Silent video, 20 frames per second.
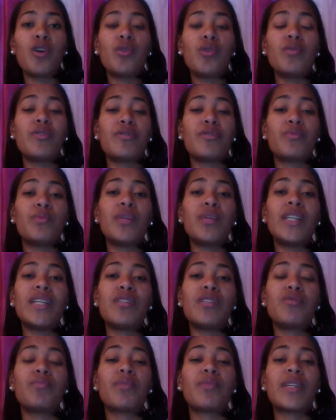who is
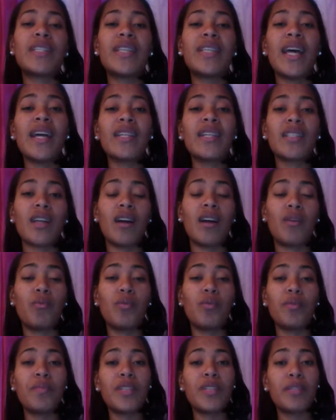willing to protect a
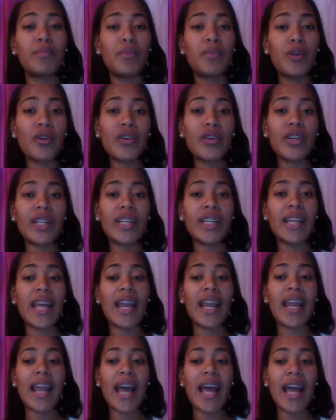woman's purity
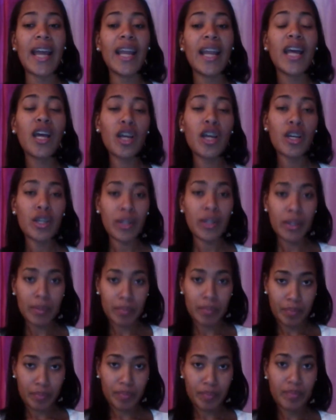and not
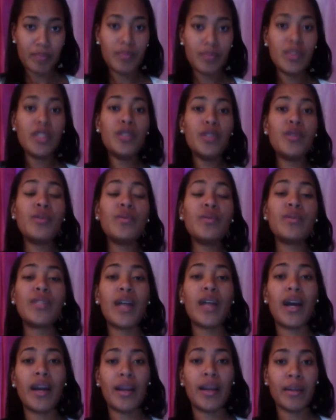use
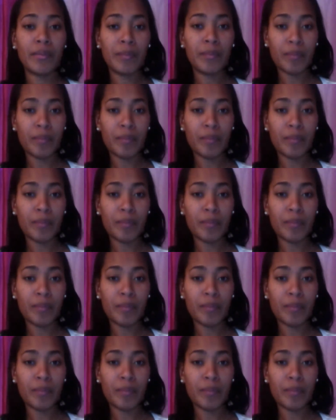her